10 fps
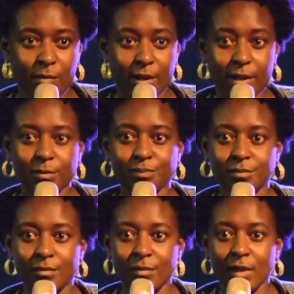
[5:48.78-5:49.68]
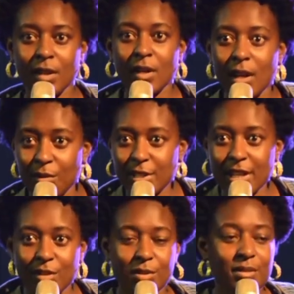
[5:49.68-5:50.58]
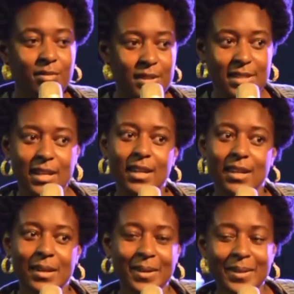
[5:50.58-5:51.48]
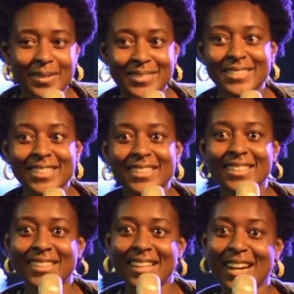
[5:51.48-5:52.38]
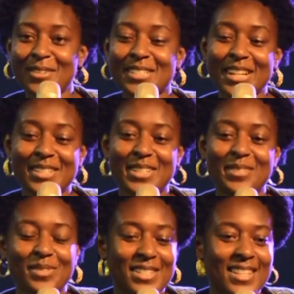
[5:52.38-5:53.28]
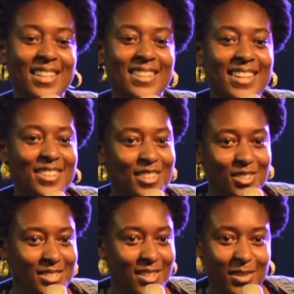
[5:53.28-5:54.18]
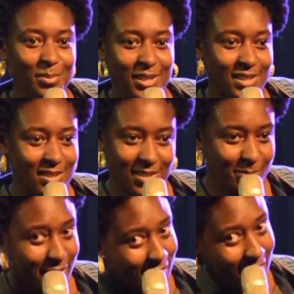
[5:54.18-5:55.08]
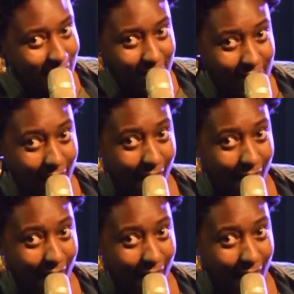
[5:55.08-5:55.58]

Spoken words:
right? I wish I could even say, I wish I could even say the head girl's not the president, but ish.